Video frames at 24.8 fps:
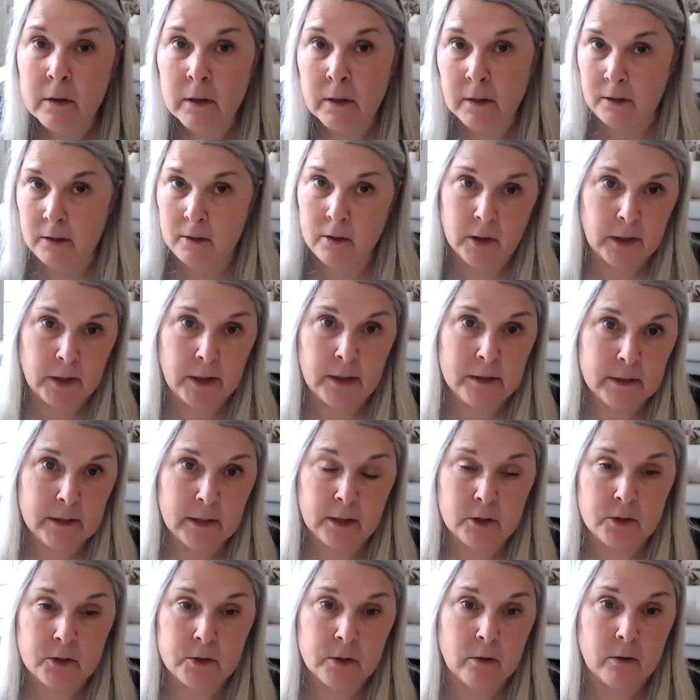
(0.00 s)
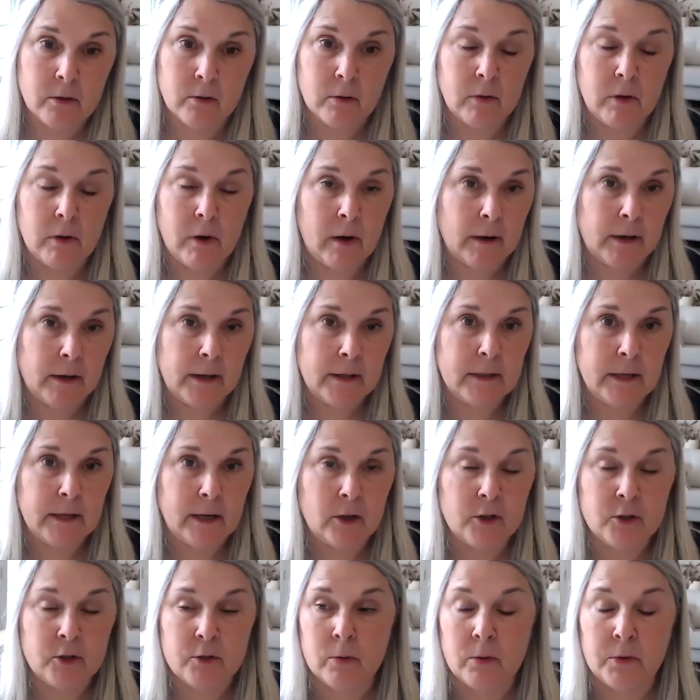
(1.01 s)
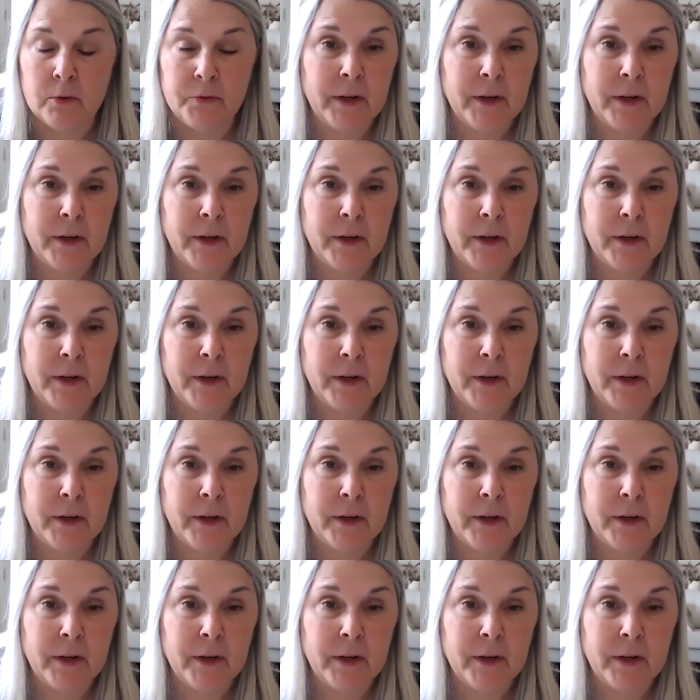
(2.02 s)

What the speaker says: in architecture or architectural